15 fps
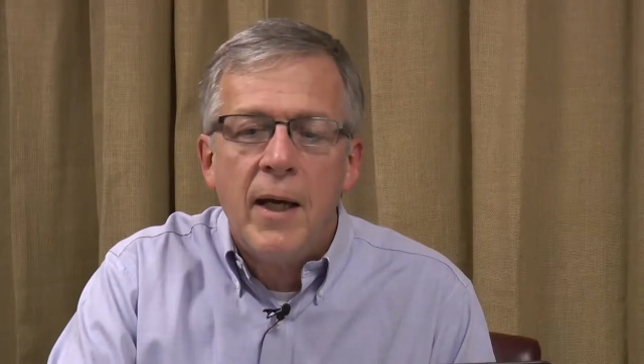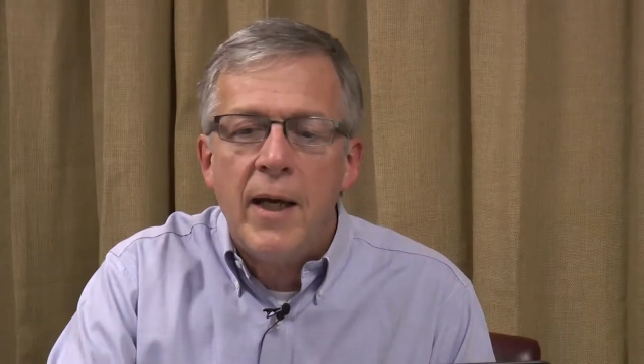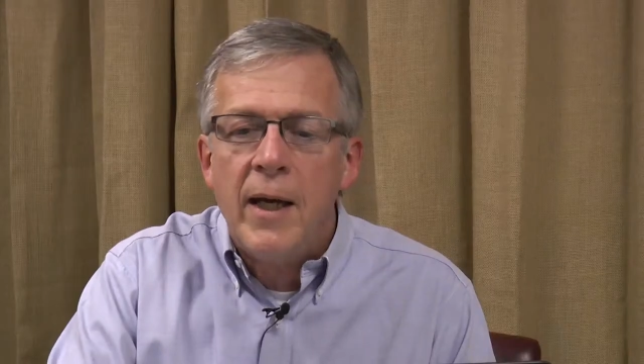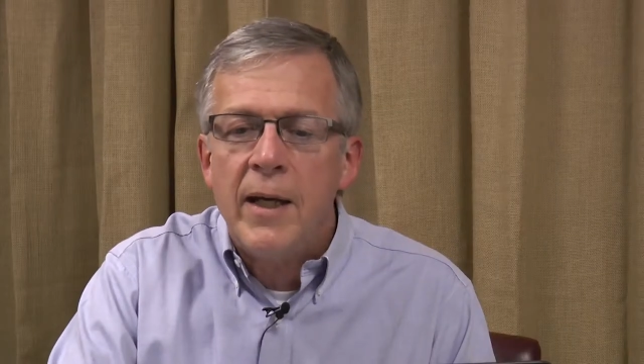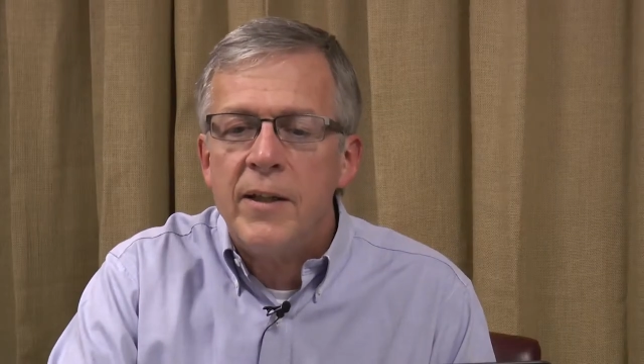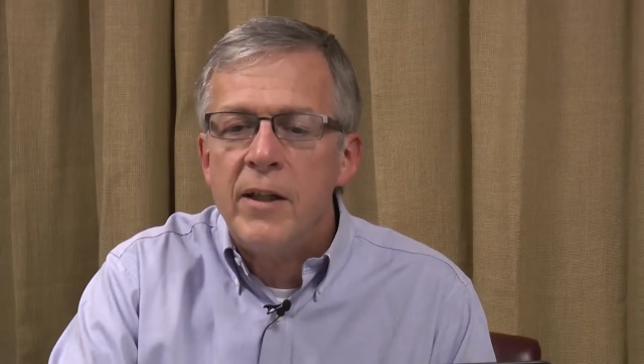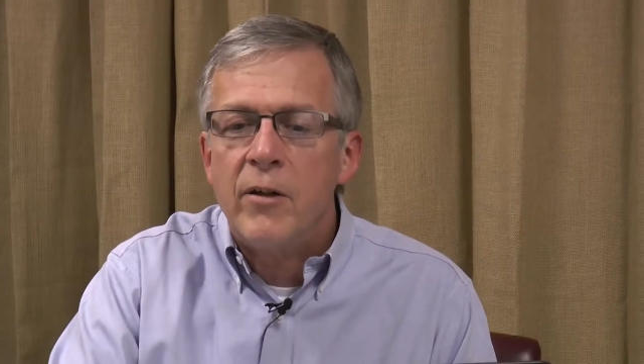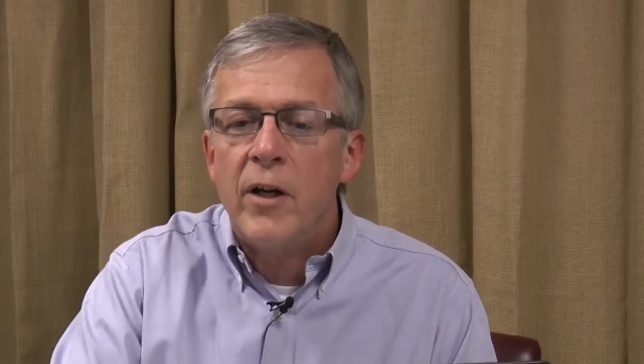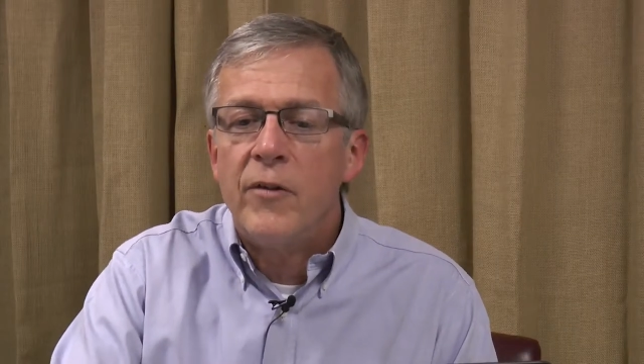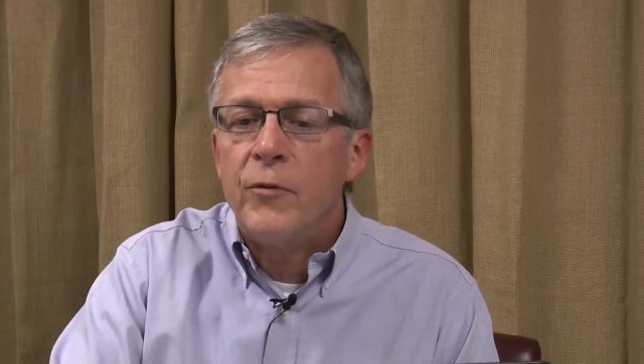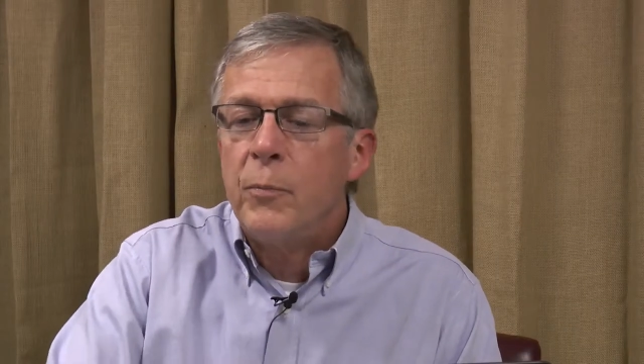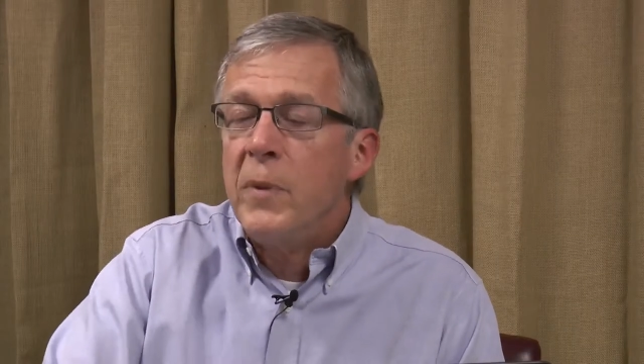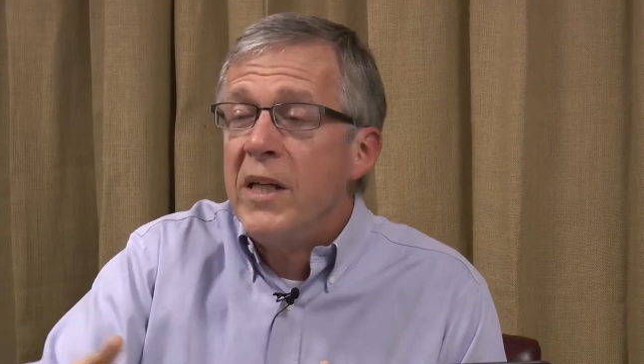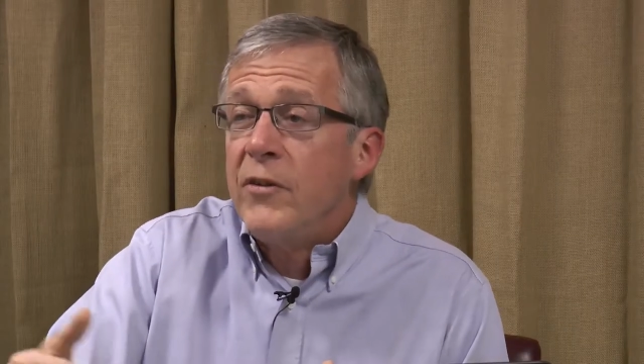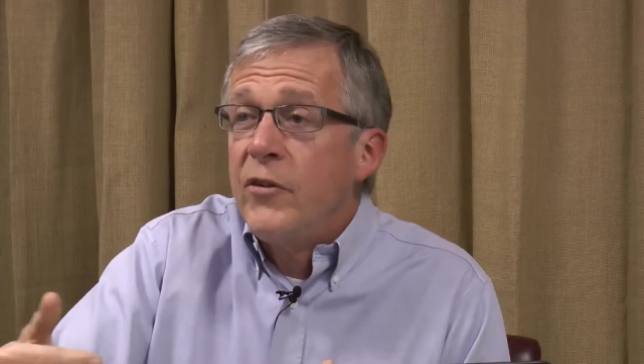and there has
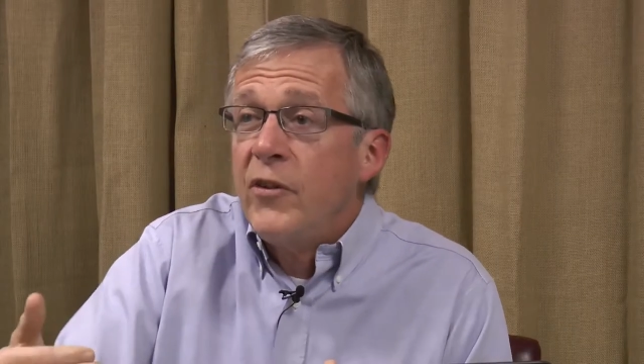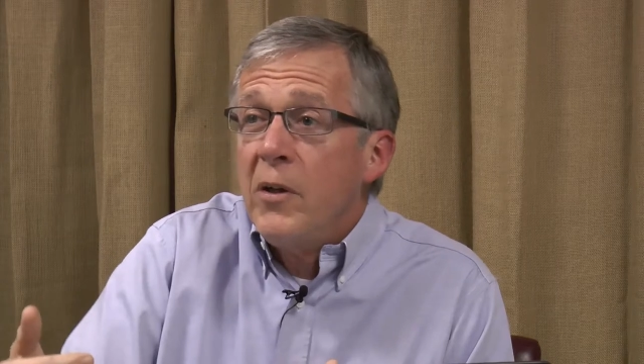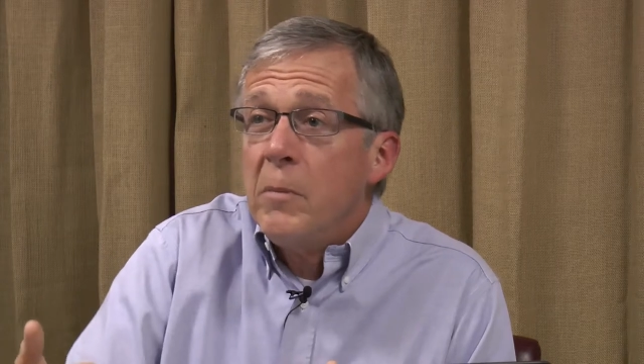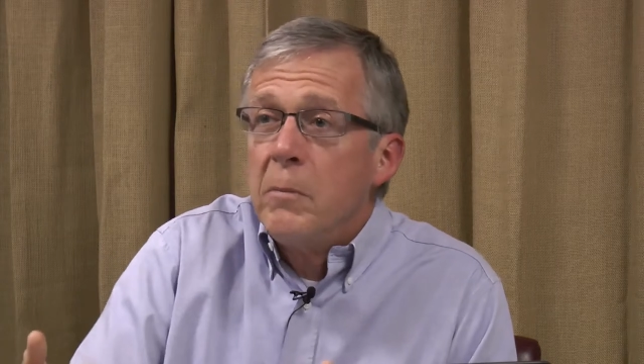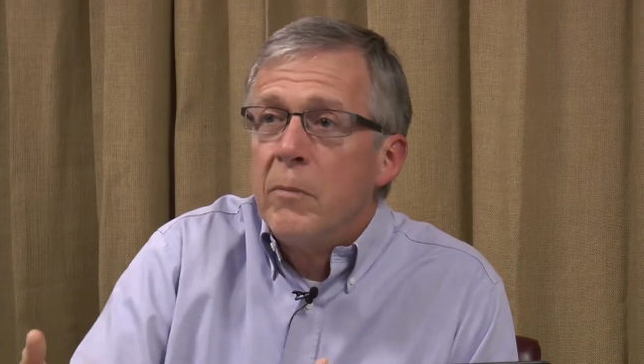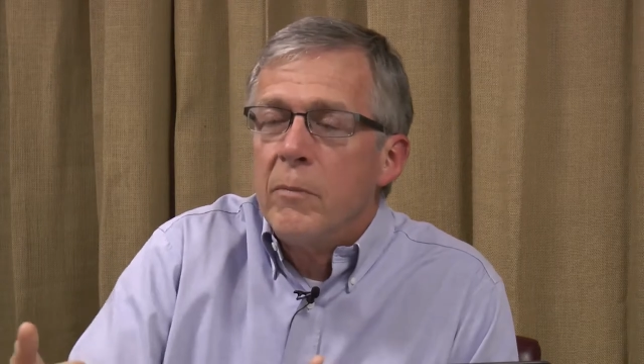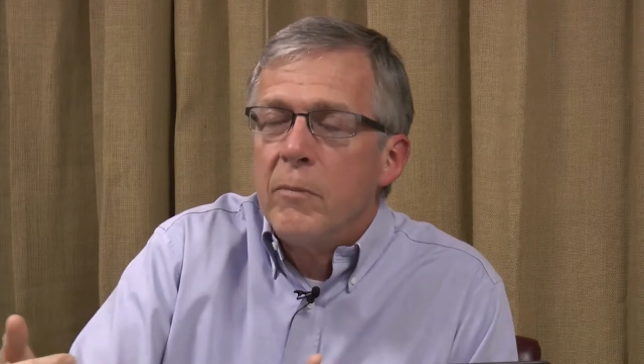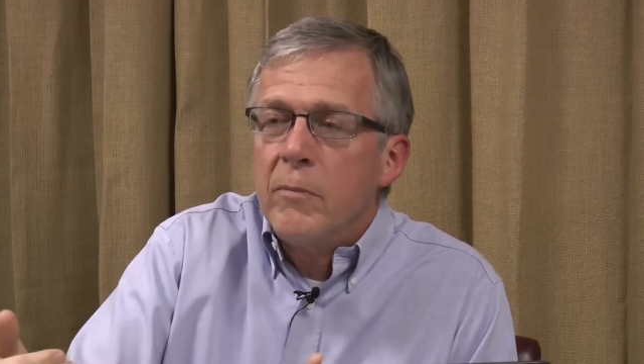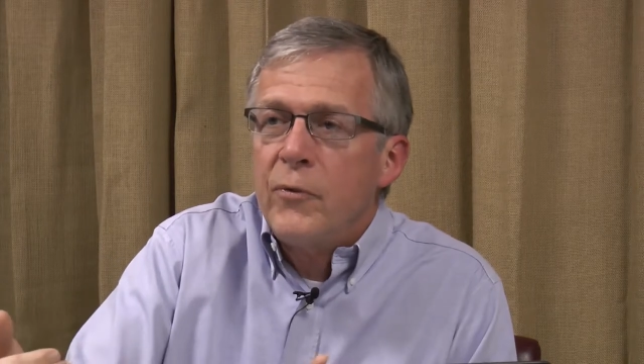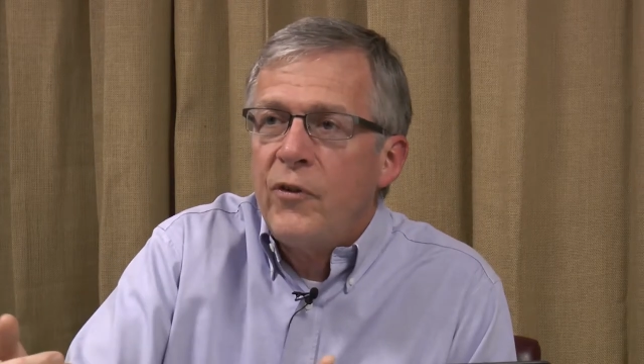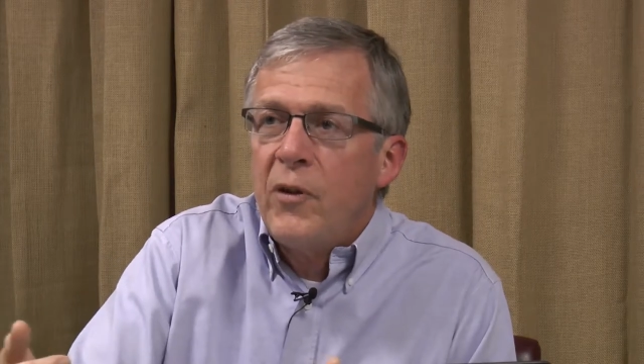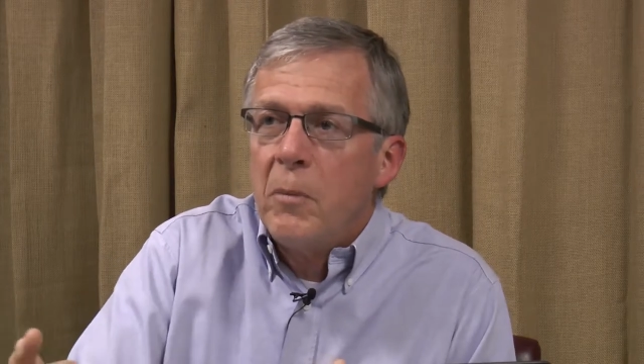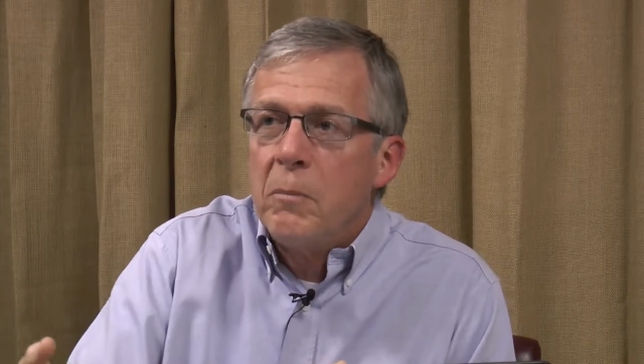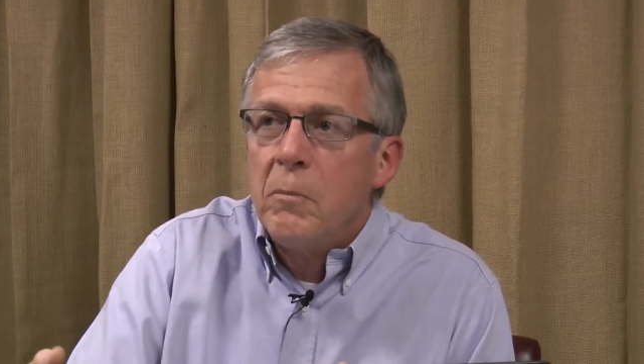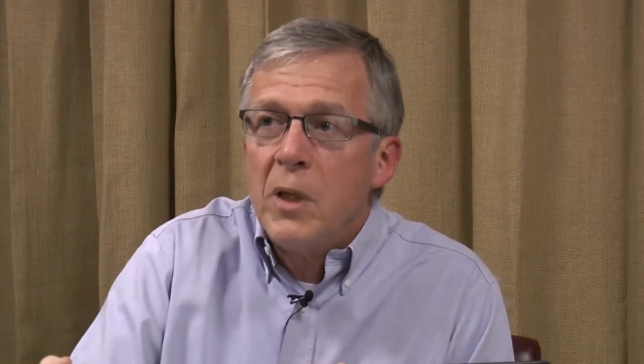been some
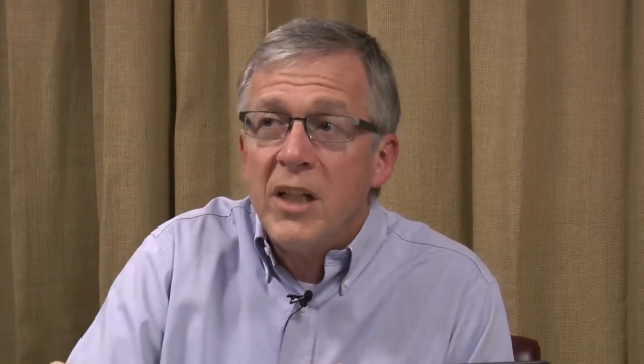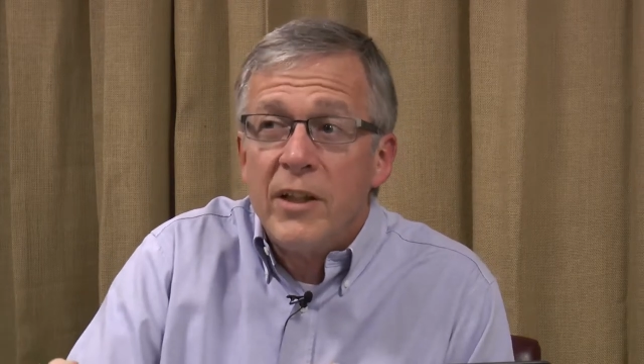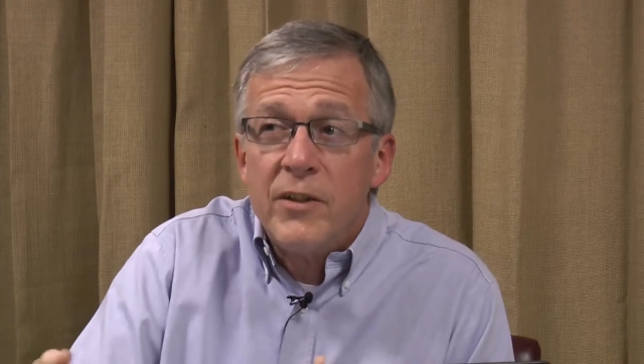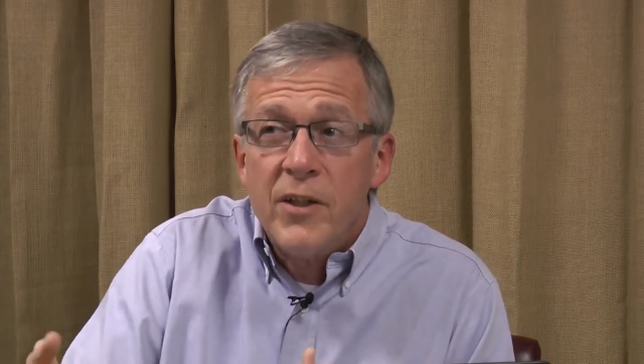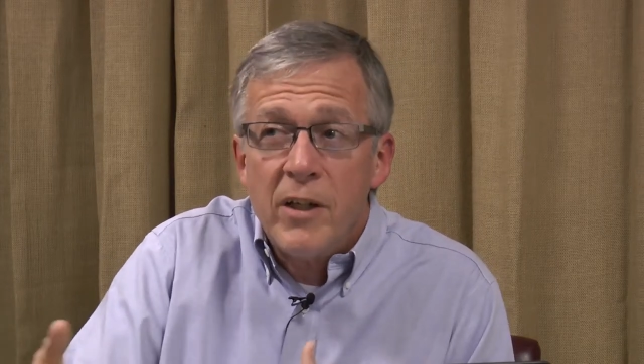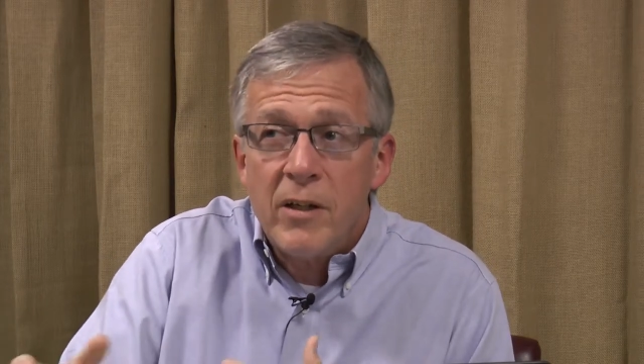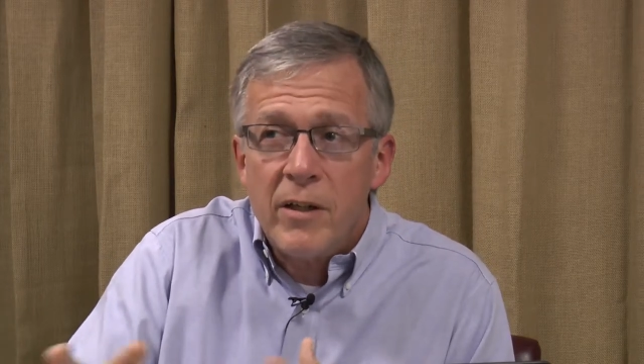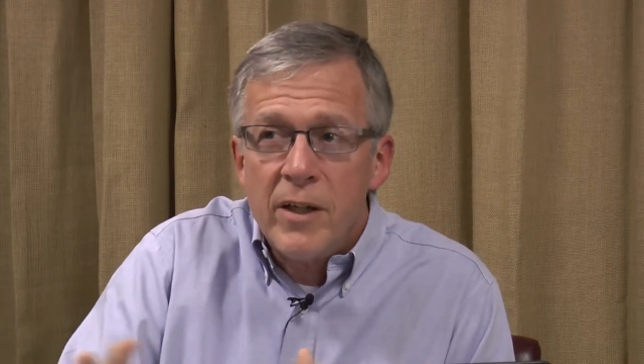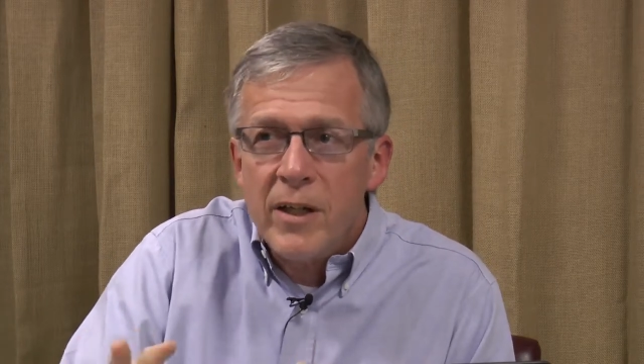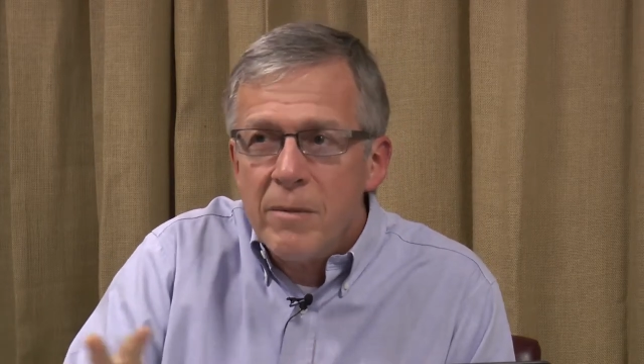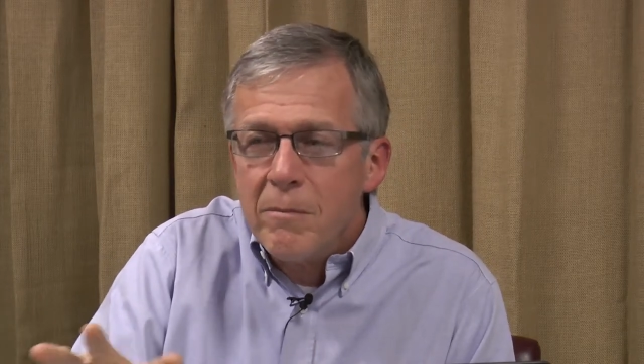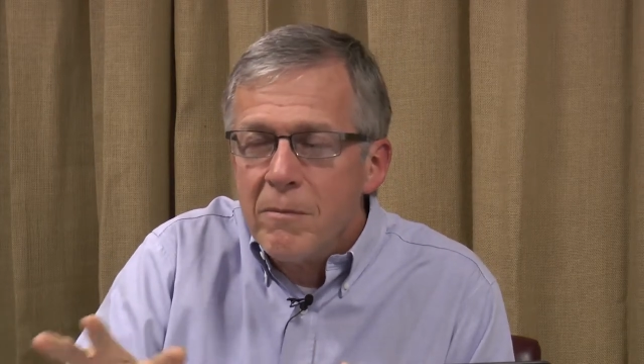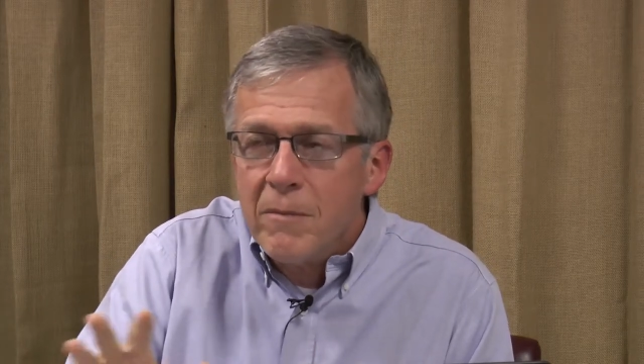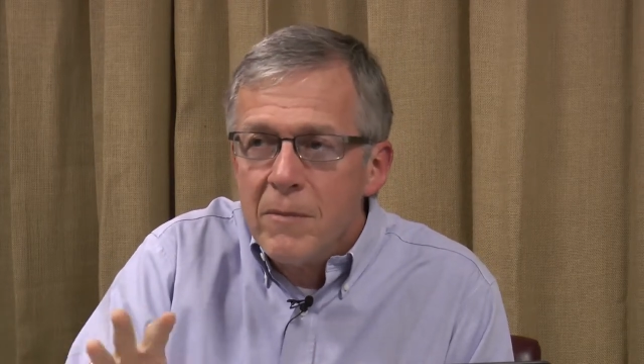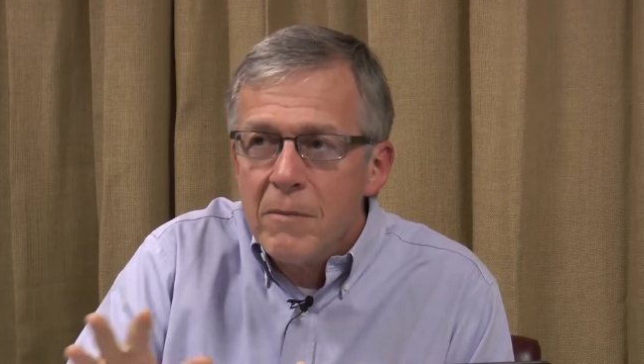military